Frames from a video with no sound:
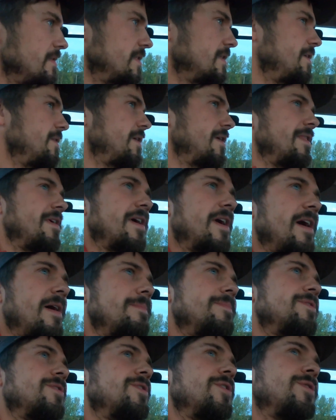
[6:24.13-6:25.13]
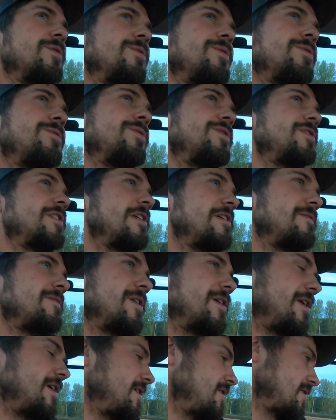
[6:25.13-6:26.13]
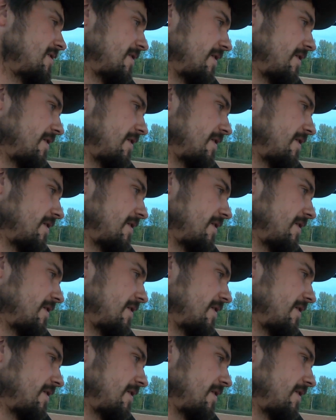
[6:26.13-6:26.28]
Don't think the cab's too noisy really.